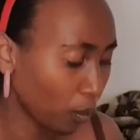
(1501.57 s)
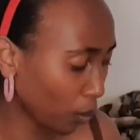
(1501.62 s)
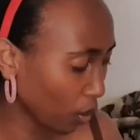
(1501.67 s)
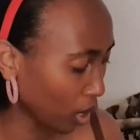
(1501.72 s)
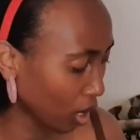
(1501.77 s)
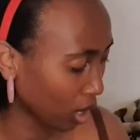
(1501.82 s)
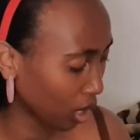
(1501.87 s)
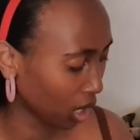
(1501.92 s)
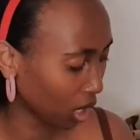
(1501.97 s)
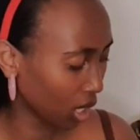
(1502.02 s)

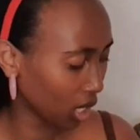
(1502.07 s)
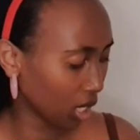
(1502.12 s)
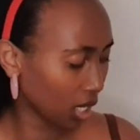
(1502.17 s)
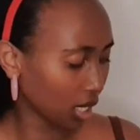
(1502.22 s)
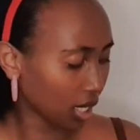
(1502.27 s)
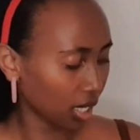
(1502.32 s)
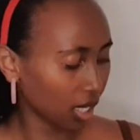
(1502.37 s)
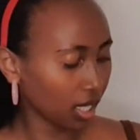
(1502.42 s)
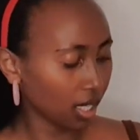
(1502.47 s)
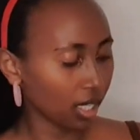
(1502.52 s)
wore.
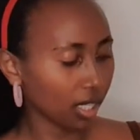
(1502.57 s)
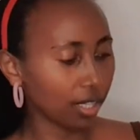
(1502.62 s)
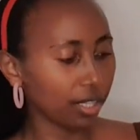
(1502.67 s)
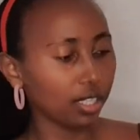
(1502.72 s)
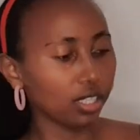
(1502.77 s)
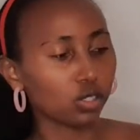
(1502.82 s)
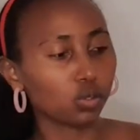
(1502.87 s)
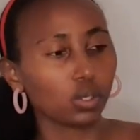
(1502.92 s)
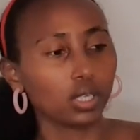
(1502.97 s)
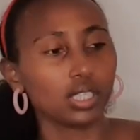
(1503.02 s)

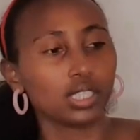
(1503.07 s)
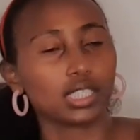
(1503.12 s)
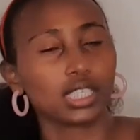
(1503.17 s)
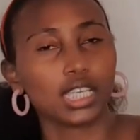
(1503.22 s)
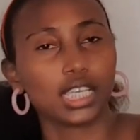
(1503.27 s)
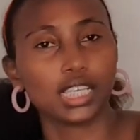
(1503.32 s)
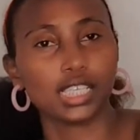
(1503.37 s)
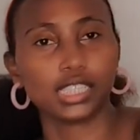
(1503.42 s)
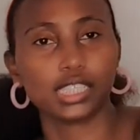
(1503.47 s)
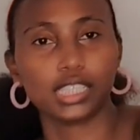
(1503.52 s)
This one's
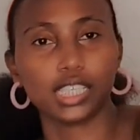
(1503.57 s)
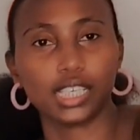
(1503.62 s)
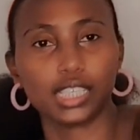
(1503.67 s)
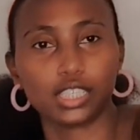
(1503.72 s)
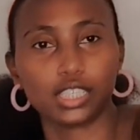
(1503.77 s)
he's yet